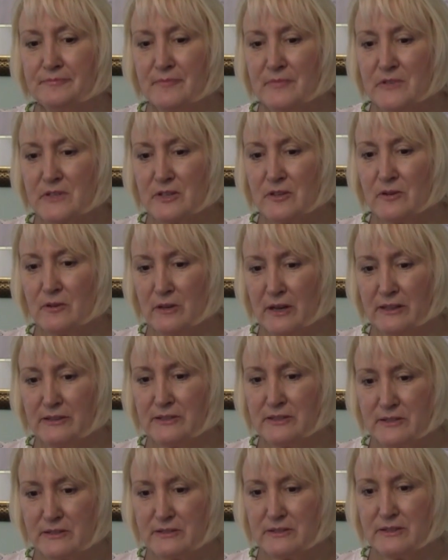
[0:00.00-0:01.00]
So I
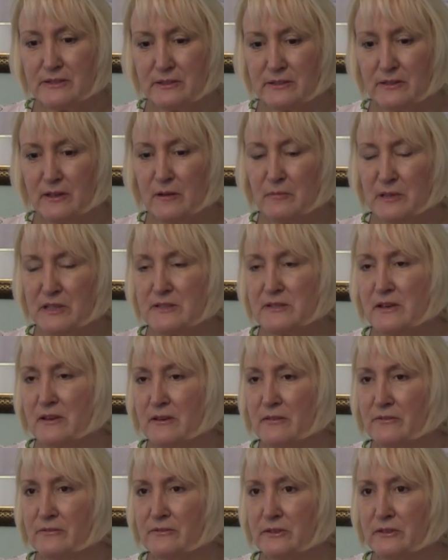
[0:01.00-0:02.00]
just did it all
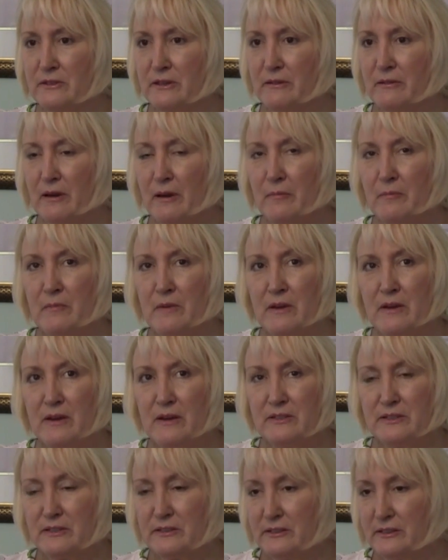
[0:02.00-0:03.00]
myself. So I
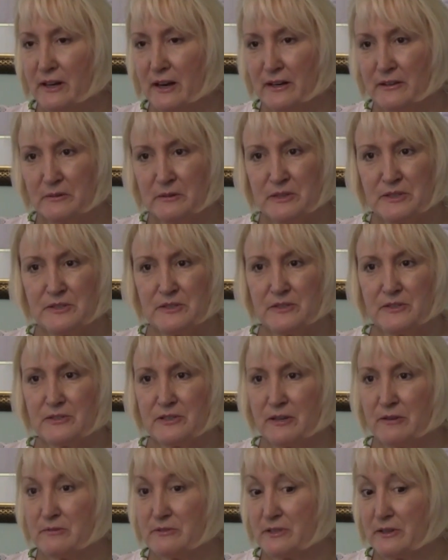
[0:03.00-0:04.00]
did a lot of
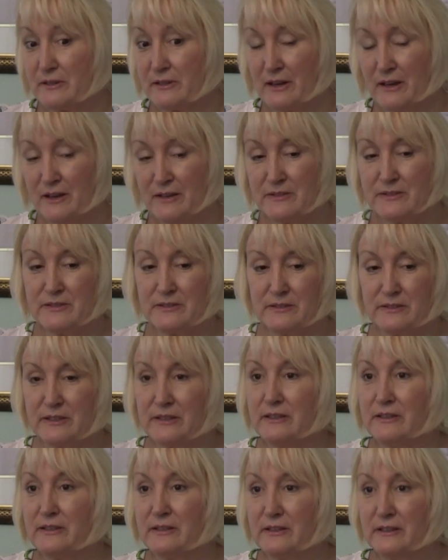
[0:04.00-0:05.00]
research. I was
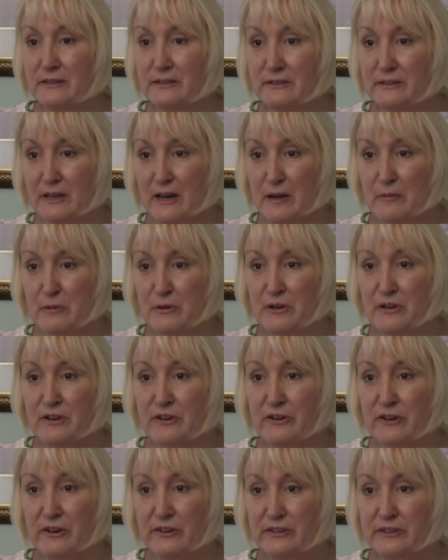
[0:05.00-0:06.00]
constantly in the
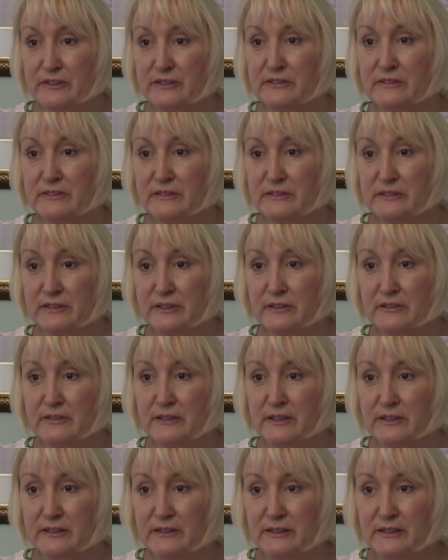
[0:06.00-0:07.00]
library or on the
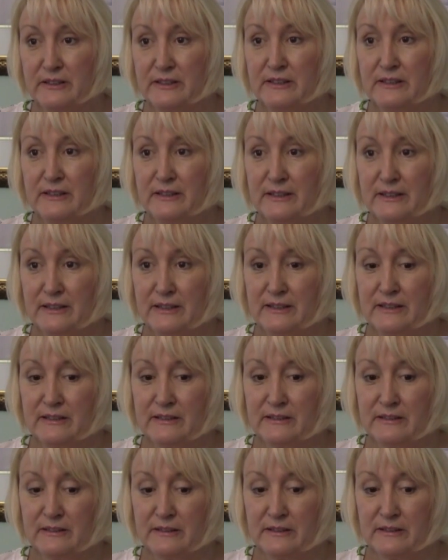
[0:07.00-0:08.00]
internet.
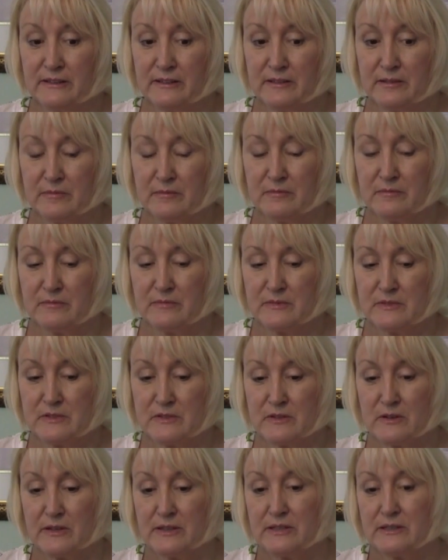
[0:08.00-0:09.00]
And
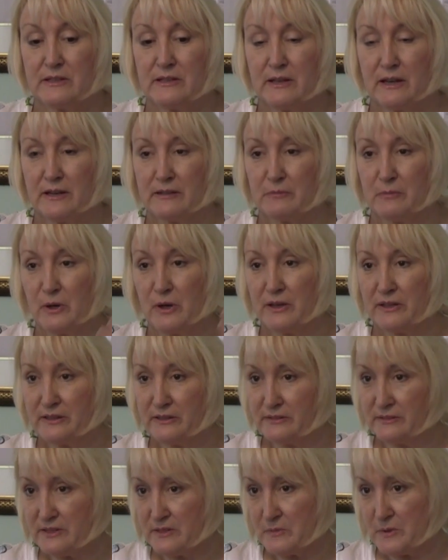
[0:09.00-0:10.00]
so I brought
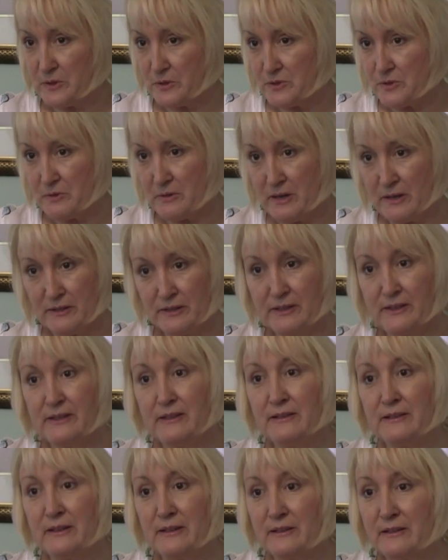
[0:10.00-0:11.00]
in
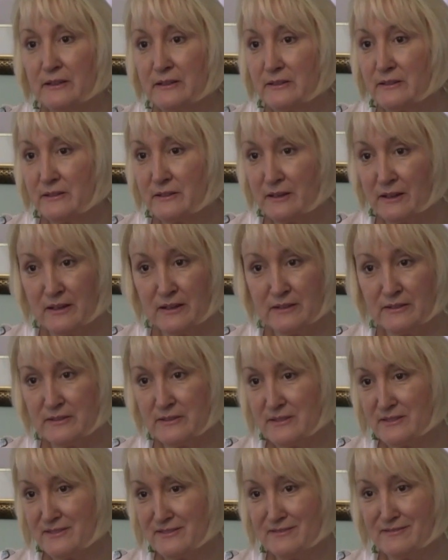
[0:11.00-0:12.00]
spirituality. I think God
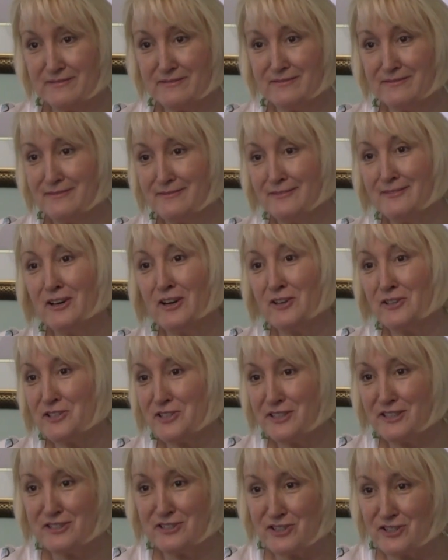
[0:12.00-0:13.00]
is large
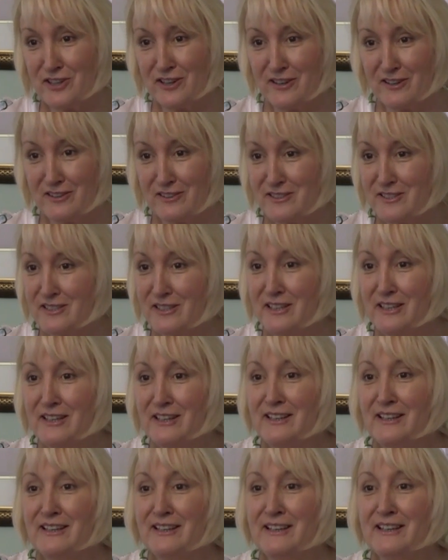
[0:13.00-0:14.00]
and in charge.
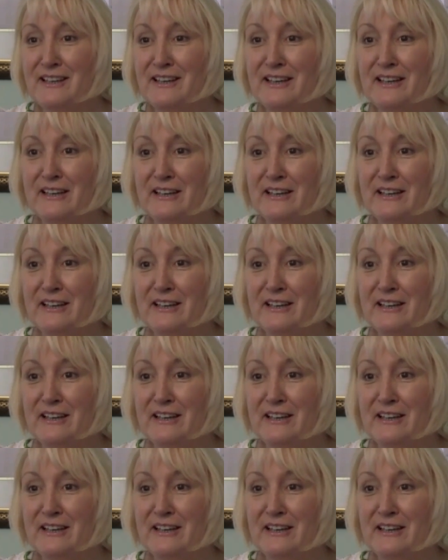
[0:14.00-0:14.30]
Mm-hmm.